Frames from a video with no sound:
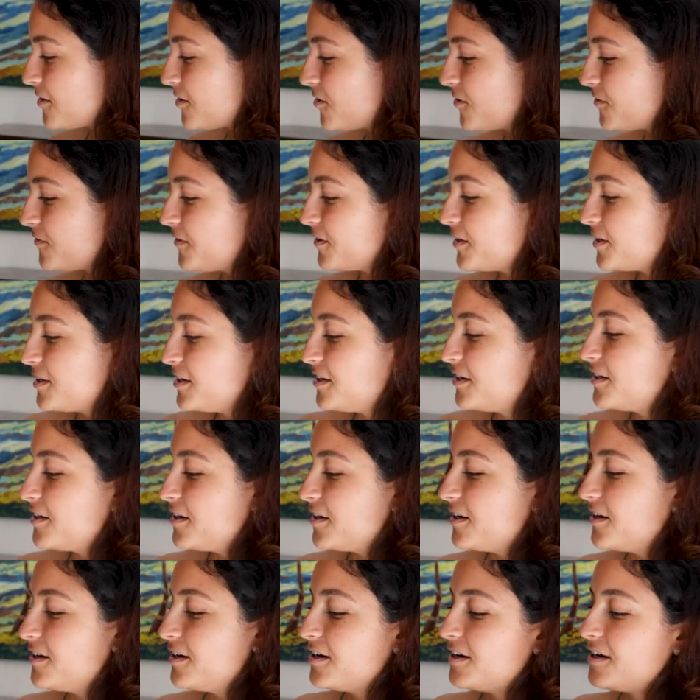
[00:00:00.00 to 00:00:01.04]
over
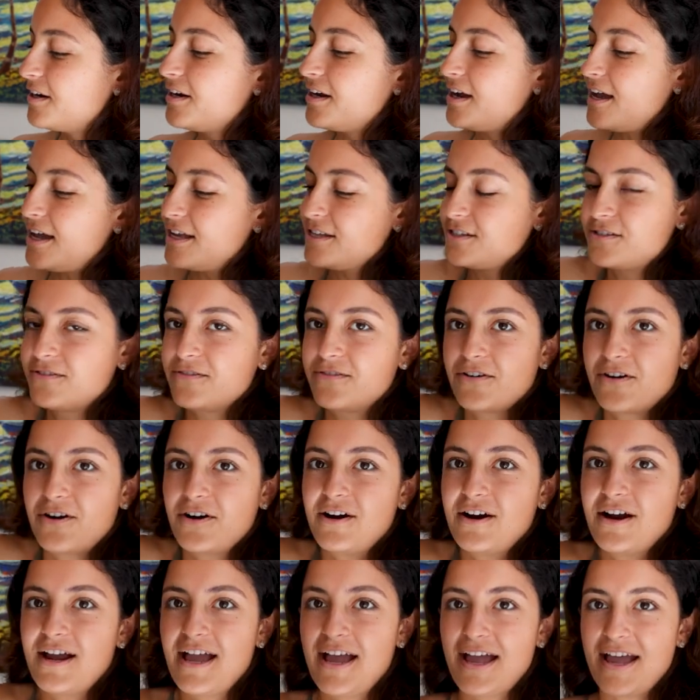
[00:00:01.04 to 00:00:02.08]
here, as
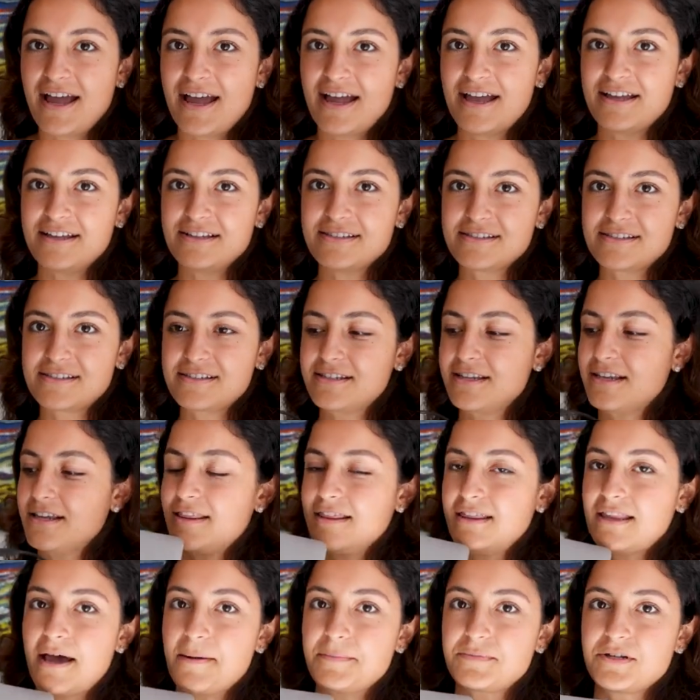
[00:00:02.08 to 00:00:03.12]
far as
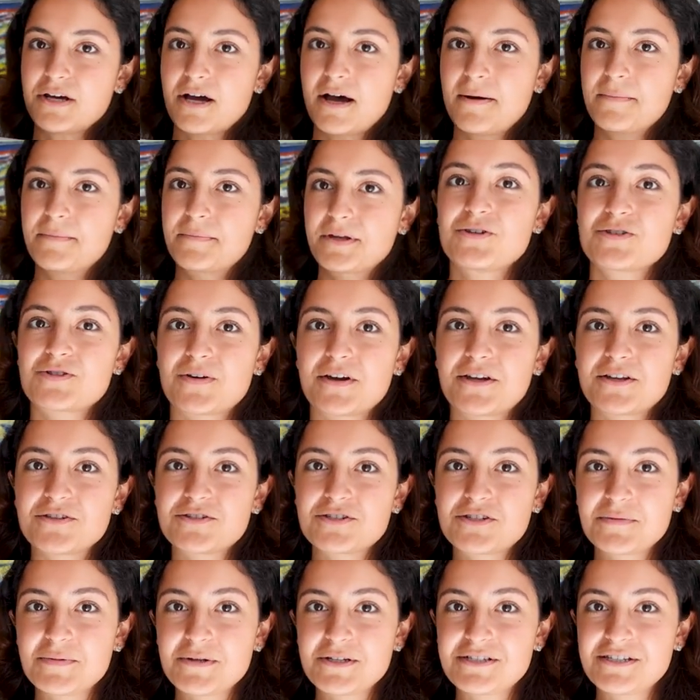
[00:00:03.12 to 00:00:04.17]
laptop. So I
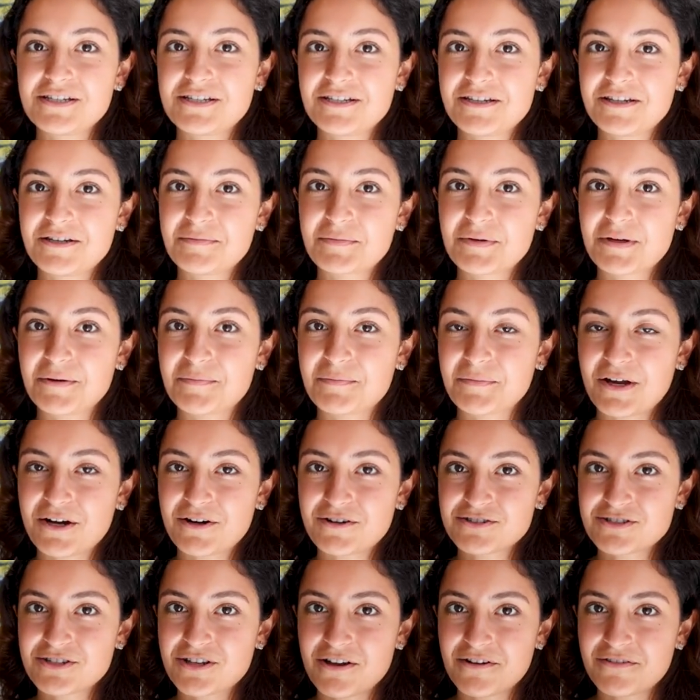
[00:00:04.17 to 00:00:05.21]
used to be team
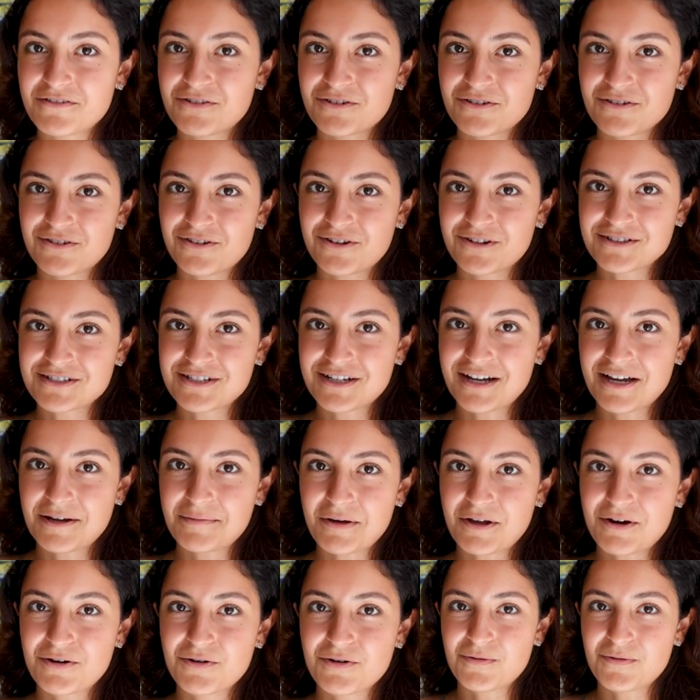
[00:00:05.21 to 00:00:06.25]
Microsoft for a long
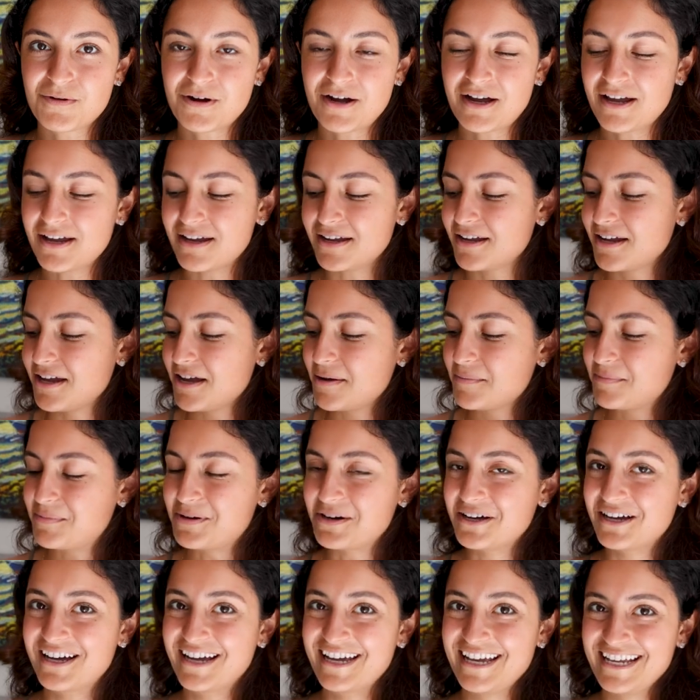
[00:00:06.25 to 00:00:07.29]
time, I why,
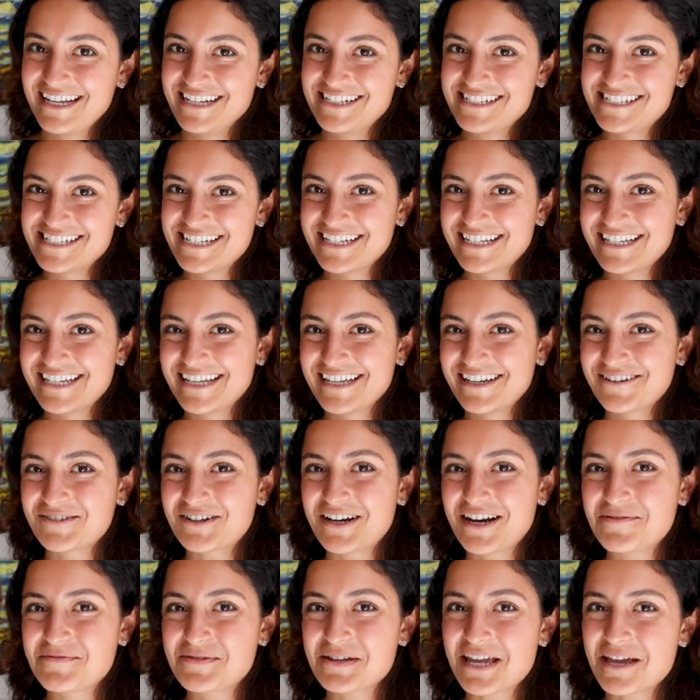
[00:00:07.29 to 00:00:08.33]
but
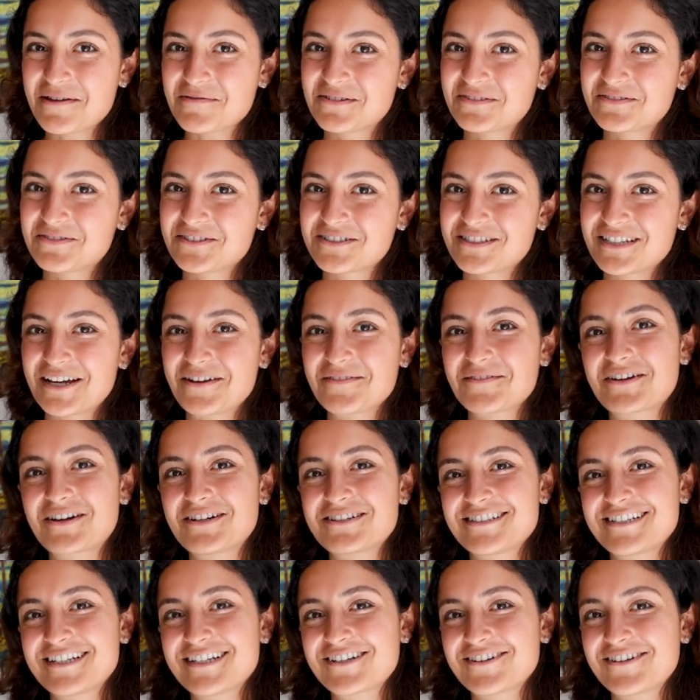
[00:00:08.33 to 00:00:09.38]
when I became a full-time
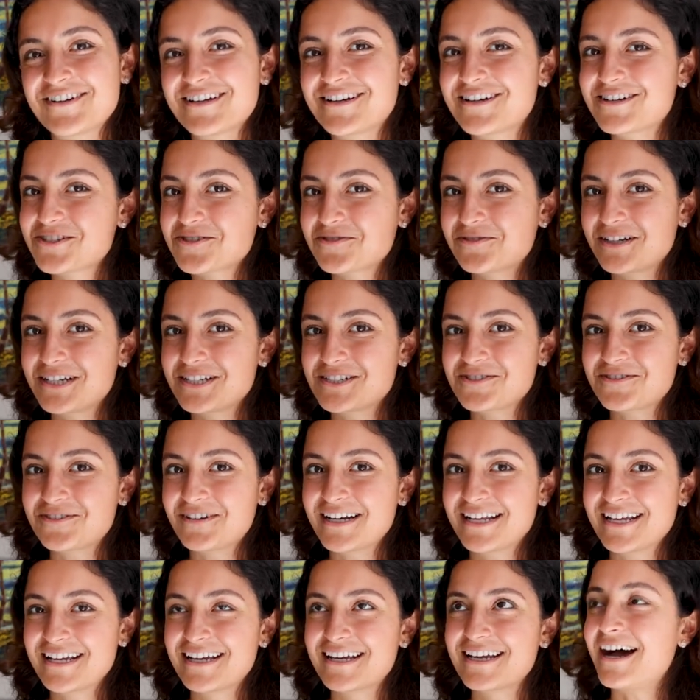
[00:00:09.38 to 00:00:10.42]
content creator in
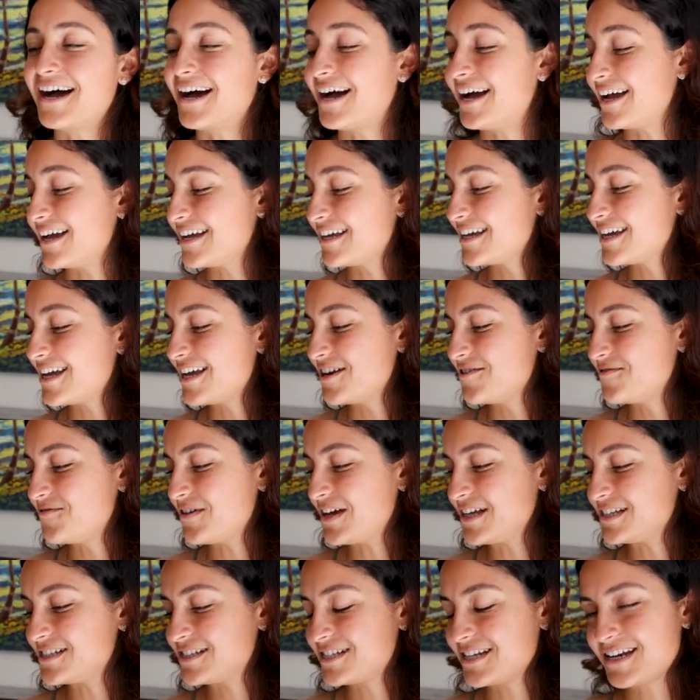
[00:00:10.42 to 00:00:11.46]
2020, I
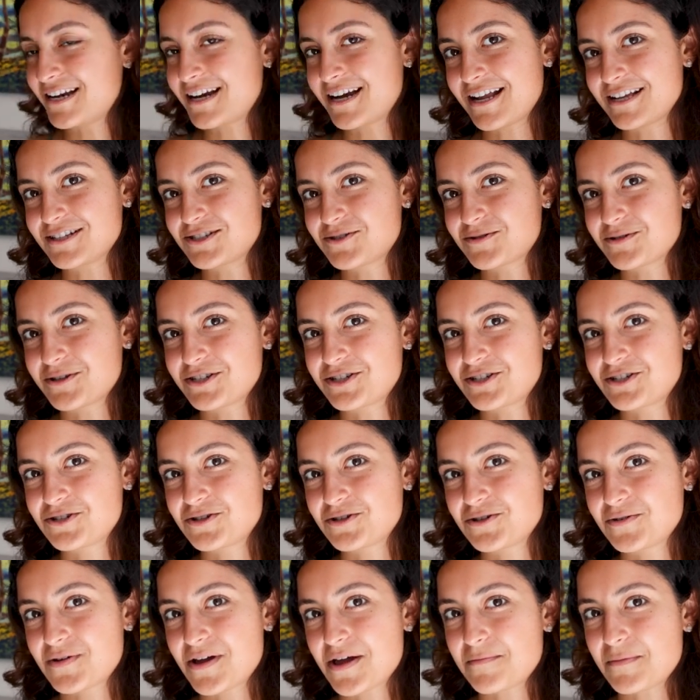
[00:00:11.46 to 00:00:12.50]
invested and I switched
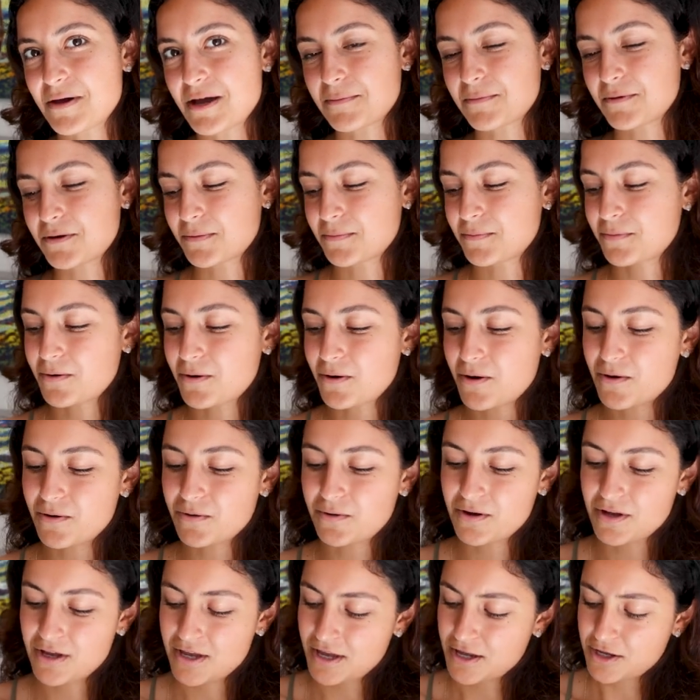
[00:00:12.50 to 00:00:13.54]
to a MacBook
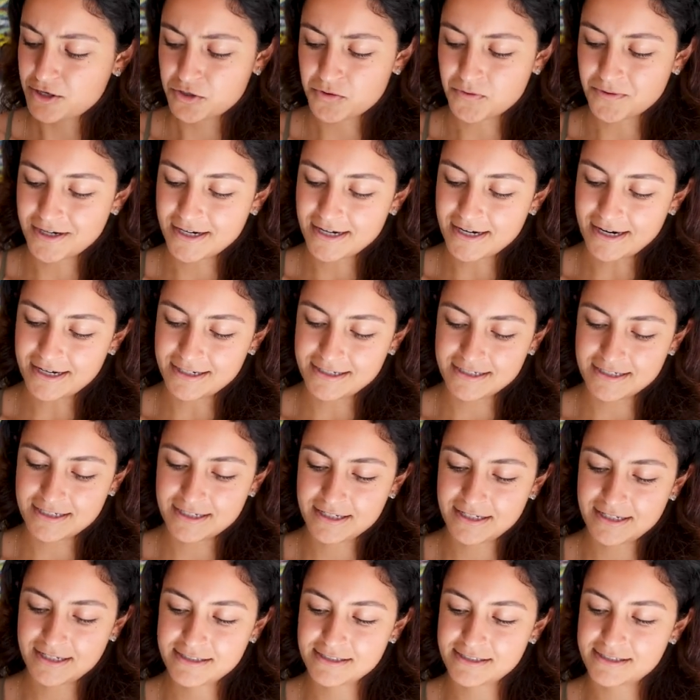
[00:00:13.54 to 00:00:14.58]
Pro
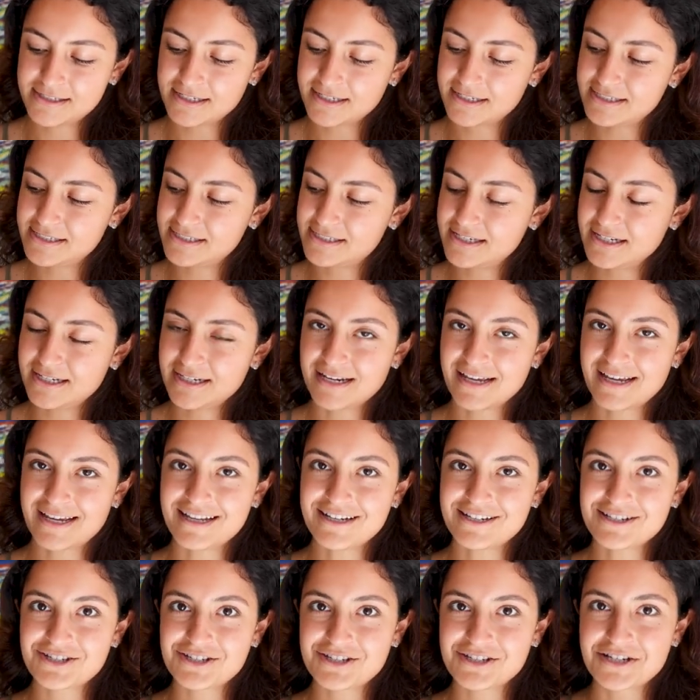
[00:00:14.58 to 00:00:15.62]
2019
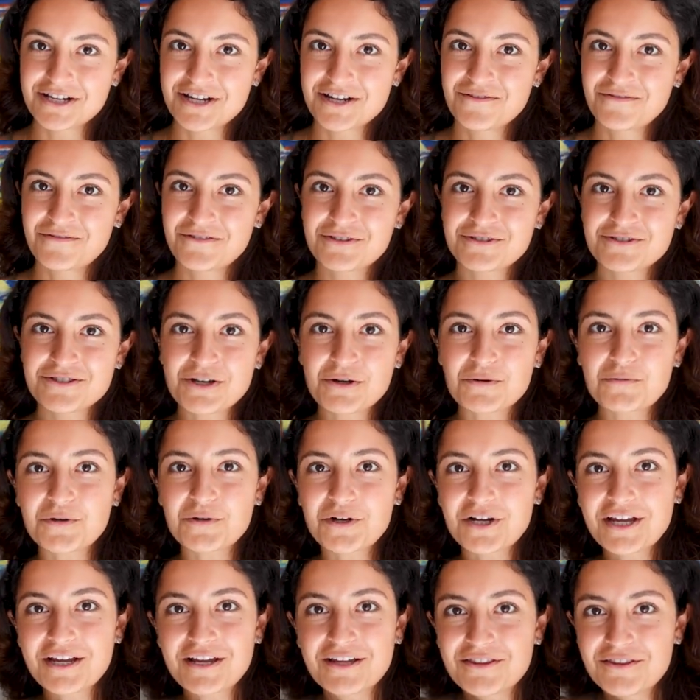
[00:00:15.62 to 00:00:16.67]
16-inch. Feels like
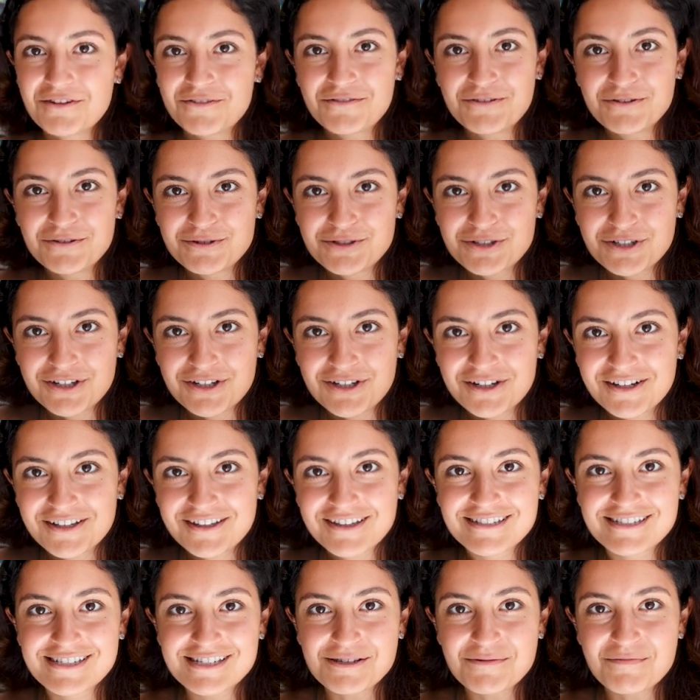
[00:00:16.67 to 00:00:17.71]
working in the future.
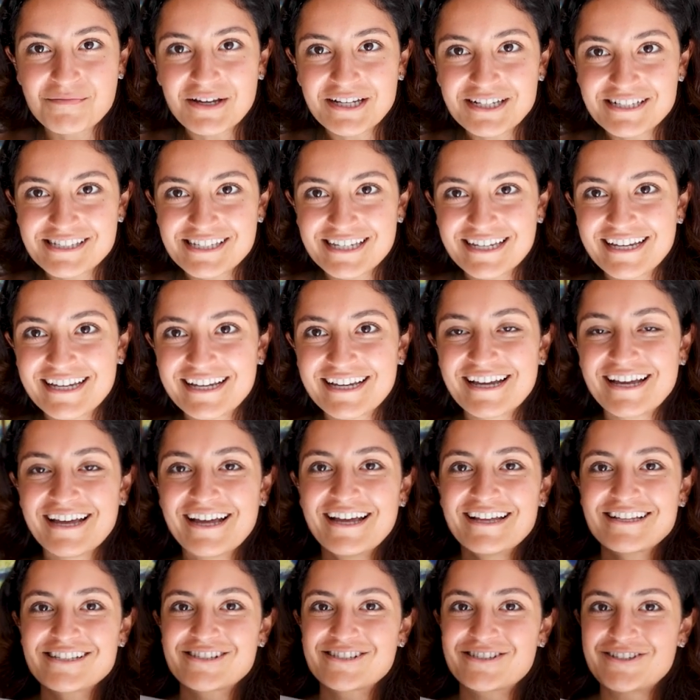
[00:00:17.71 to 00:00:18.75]
This is amazing.
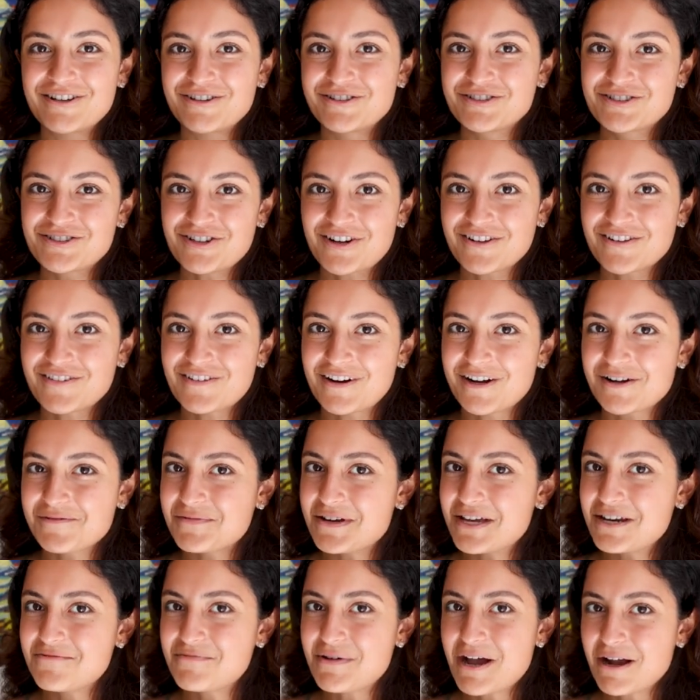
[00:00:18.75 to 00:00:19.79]
So strongly
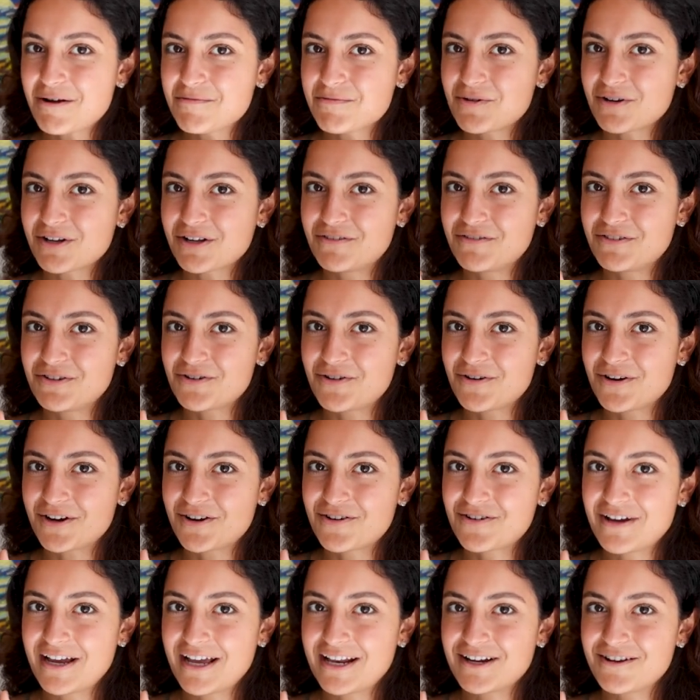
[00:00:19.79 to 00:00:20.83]
recommend a MacBook if you are a
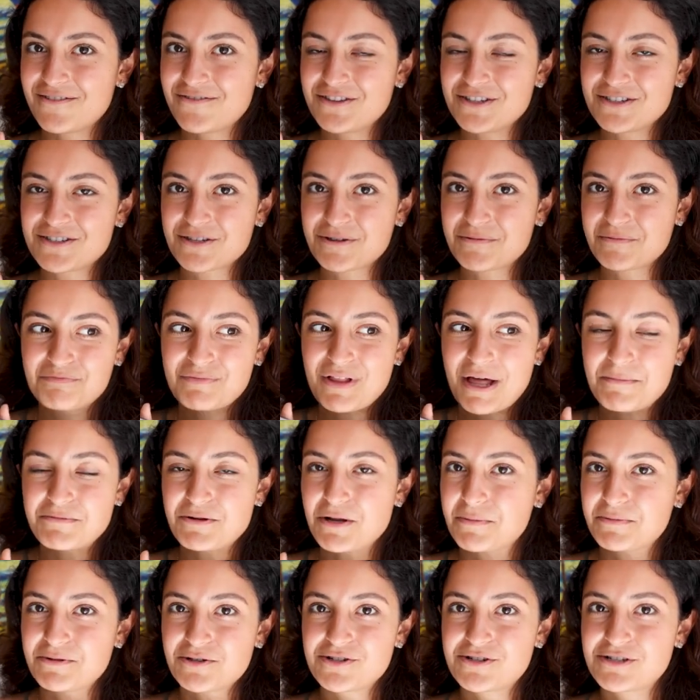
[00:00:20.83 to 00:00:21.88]
creative. These
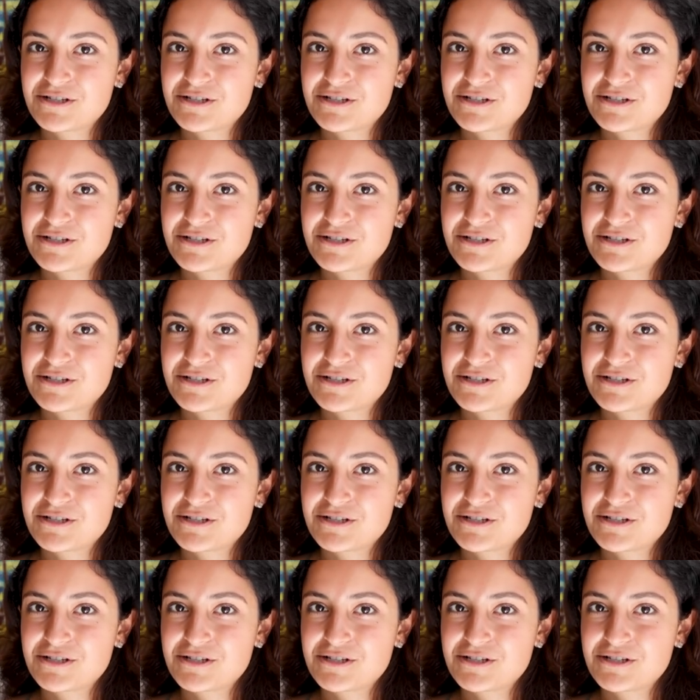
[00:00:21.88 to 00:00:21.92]
laptops are